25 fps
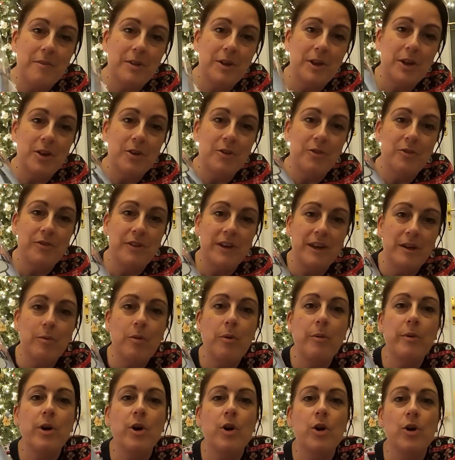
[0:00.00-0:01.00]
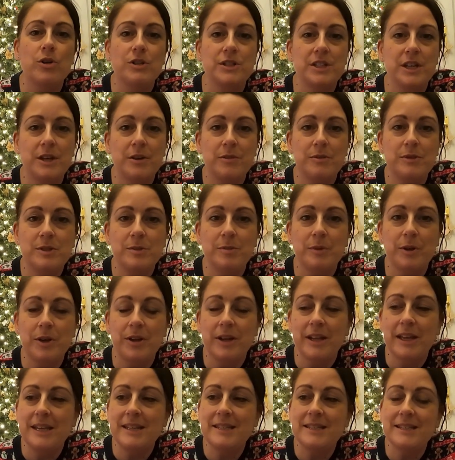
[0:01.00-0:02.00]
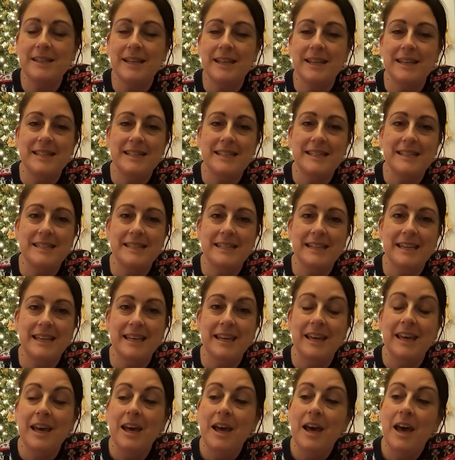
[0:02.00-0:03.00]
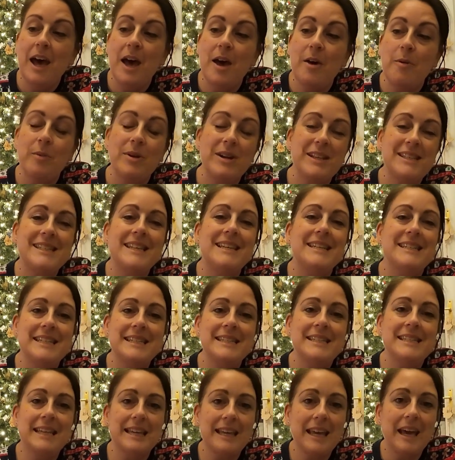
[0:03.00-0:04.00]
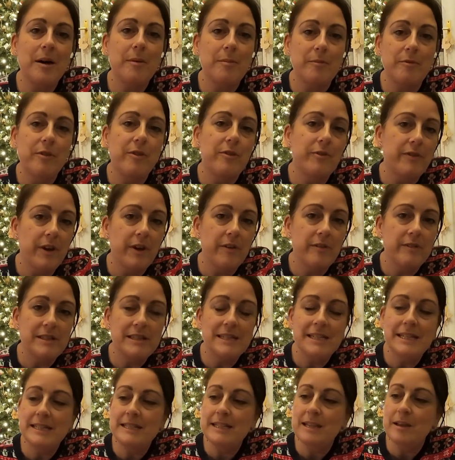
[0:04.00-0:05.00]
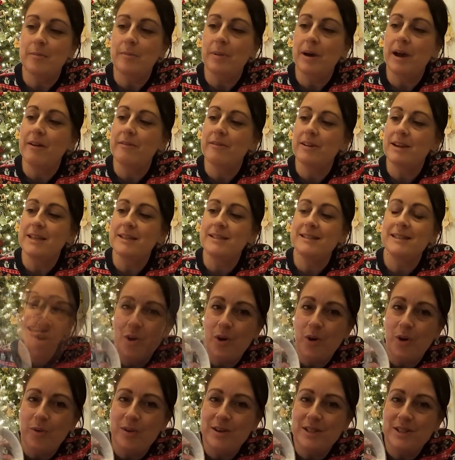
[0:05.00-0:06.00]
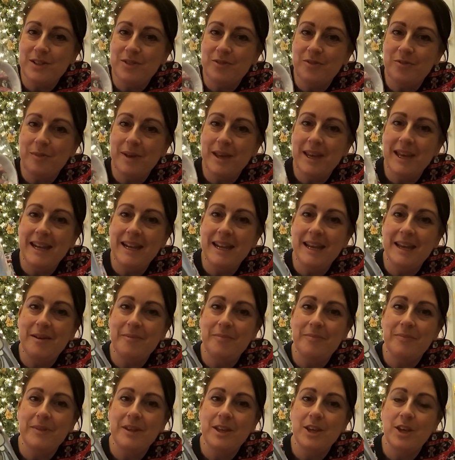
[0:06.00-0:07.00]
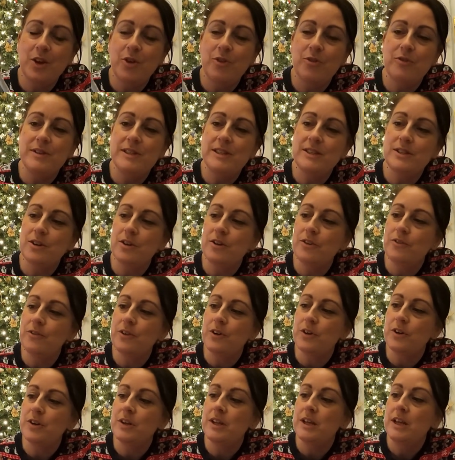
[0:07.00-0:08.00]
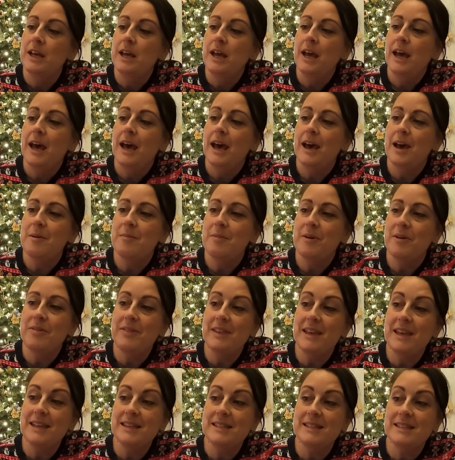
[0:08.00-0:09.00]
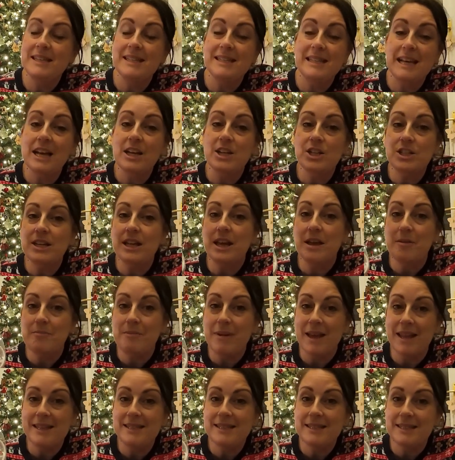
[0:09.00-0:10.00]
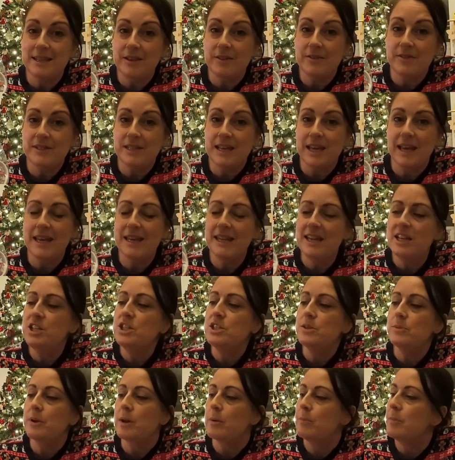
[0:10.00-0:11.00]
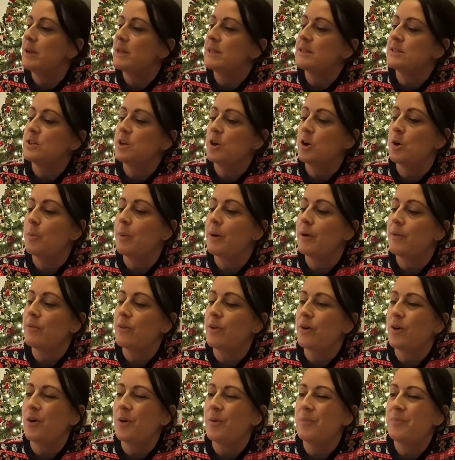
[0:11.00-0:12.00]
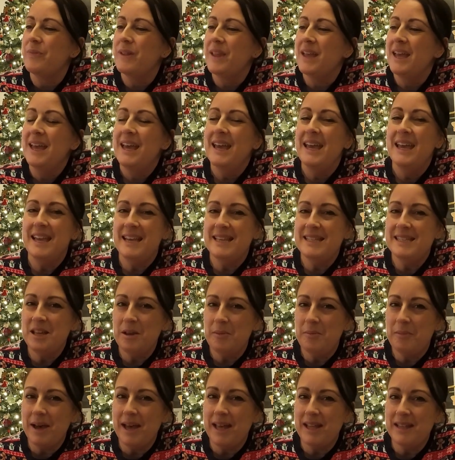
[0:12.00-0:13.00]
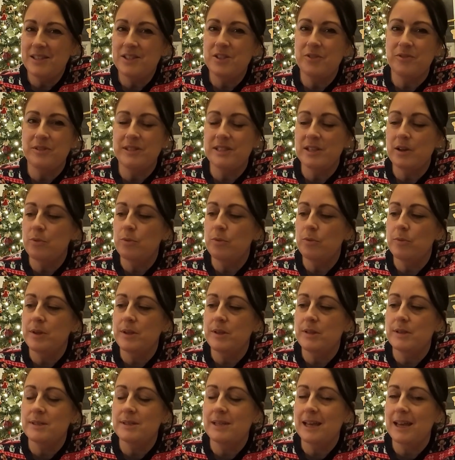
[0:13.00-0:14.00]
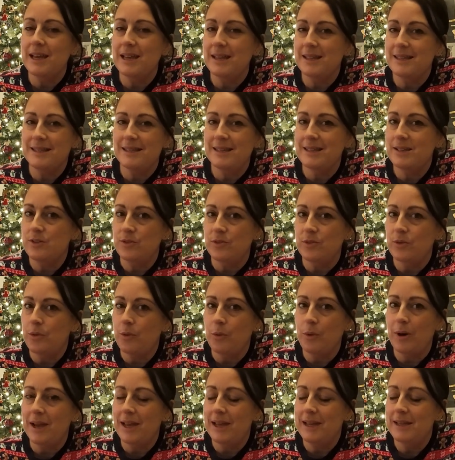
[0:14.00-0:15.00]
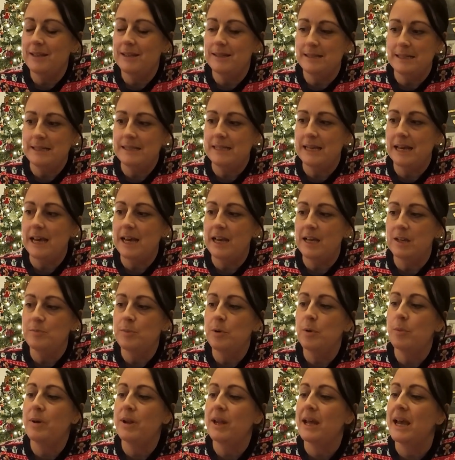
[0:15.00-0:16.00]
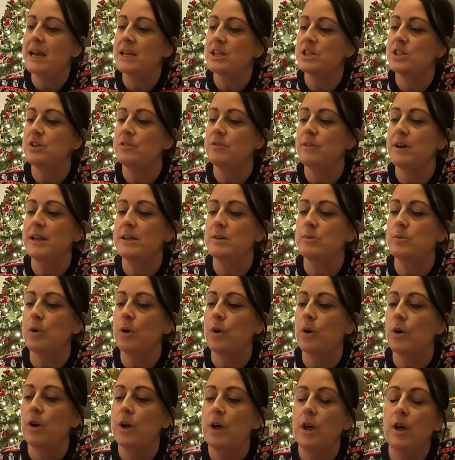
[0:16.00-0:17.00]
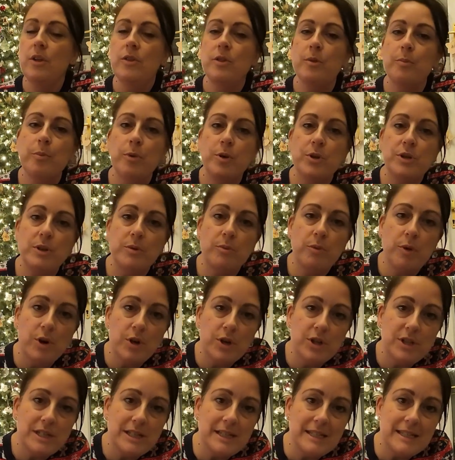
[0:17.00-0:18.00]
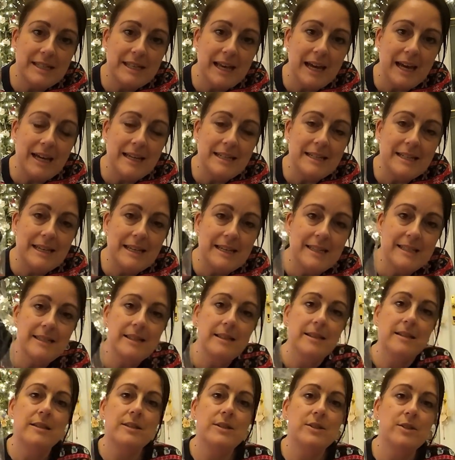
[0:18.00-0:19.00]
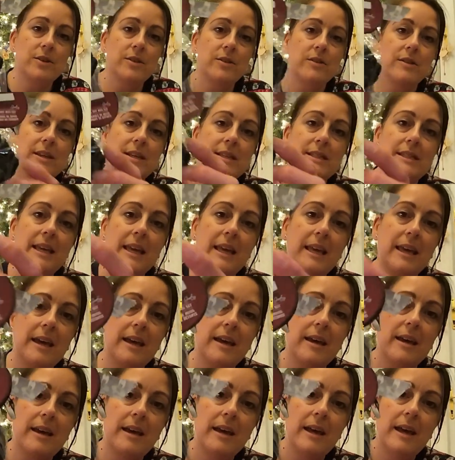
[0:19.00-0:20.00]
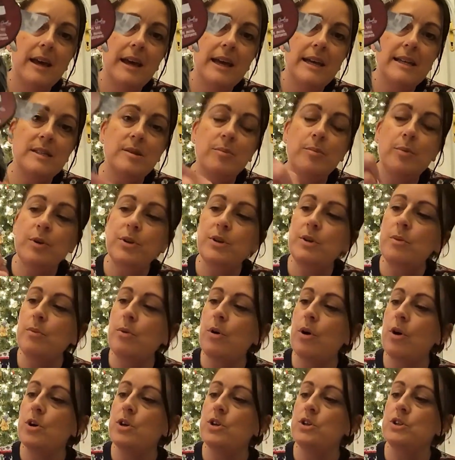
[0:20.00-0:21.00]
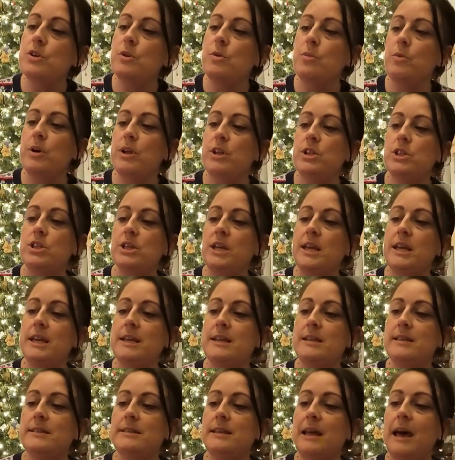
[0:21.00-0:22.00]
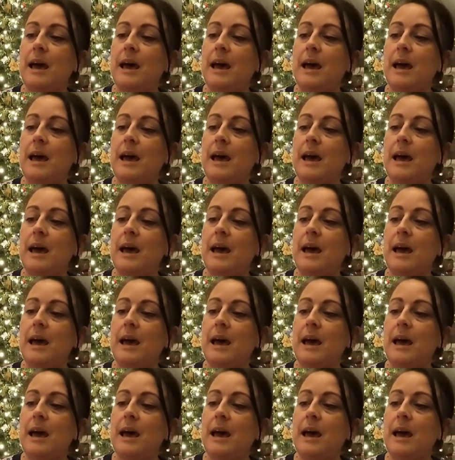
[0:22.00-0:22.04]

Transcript: Goofy. Well, we all do, to be honest, in Disney. When I say Disney, I'm referring to Disneyland Paris. Always love meeting him. Goofy's so fun. And this is actually a men's gift set. Initially, when I picked it up, I thought, is it a man's or is it a woman's? I couldn't quite decide. But when I actually read what the body wash inside is, so this here is a body wash, which is